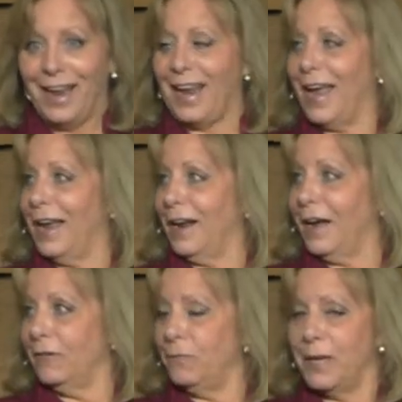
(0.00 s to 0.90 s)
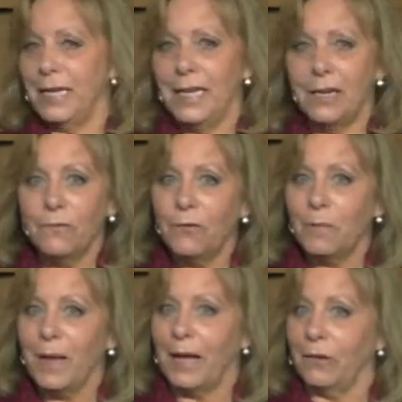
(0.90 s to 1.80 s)
and I've been here for
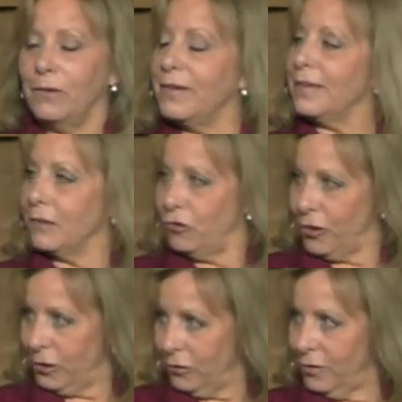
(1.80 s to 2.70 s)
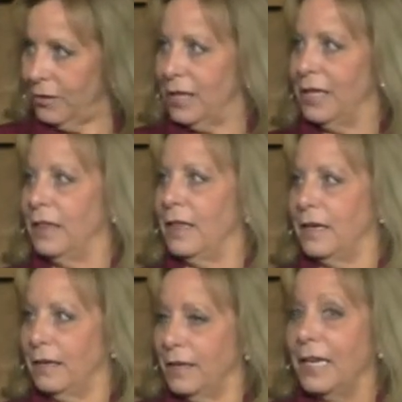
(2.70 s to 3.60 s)
about six years in
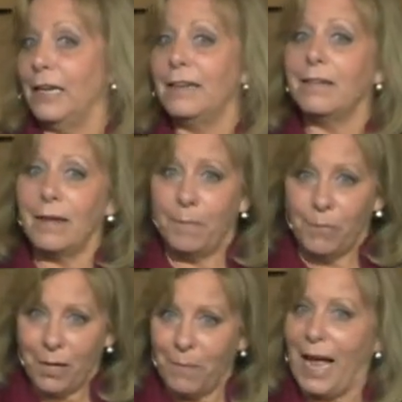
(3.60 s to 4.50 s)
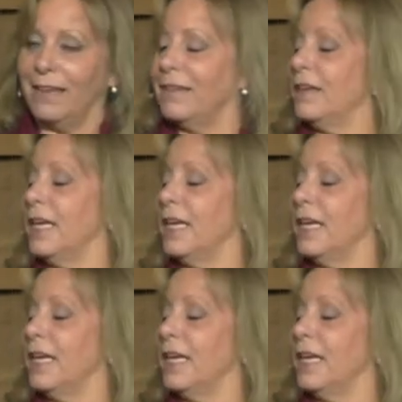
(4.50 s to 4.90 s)
the in some capacity